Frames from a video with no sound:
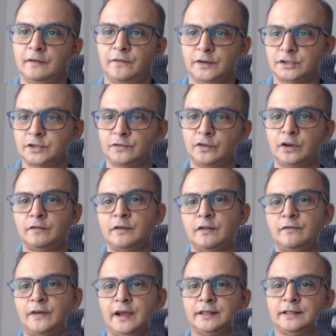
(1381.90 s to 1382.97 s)
first of all
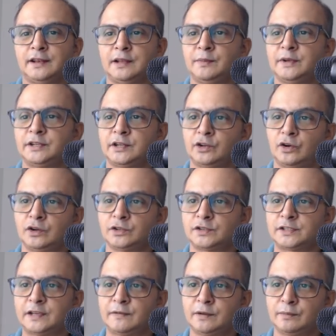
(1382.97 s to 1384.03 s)
we'll find the limit and all. The
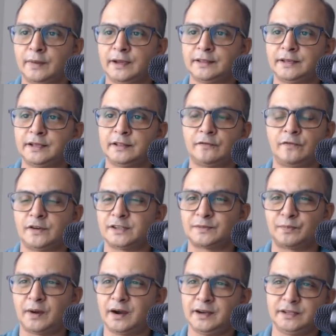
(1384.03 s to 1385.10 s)
7 by 3, the
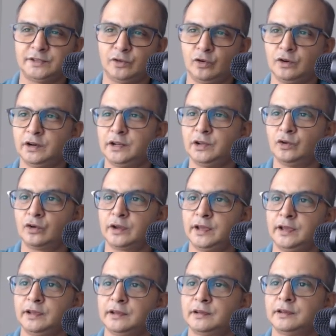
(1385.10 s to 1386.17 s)
first part is already
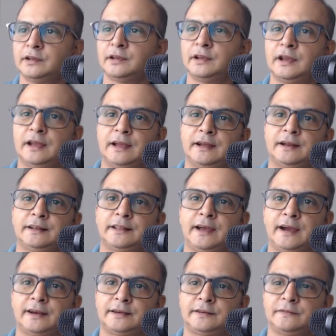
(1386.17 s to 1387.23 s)
okay,
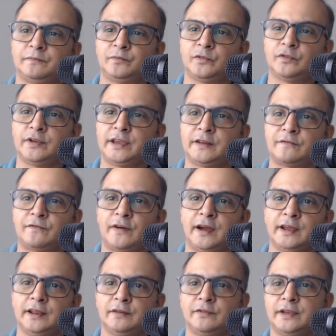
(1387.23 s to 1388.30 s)
that we
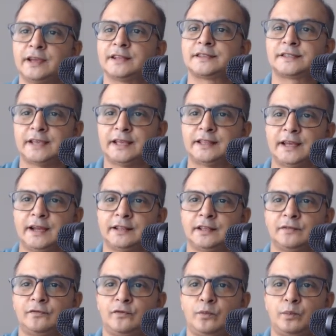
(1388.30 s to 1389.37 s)
can say that
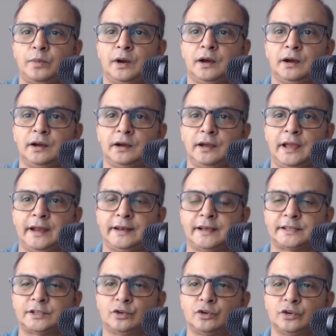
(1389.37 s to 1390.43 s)
at
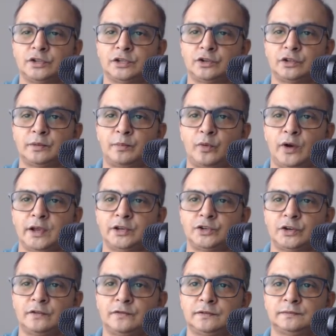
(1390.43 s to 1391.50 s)
x equal to 0 the point
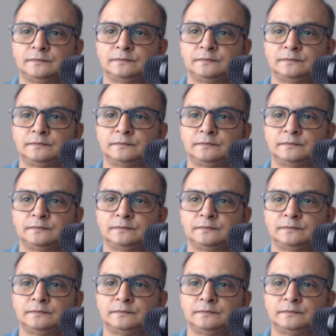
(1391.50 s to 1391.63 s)
of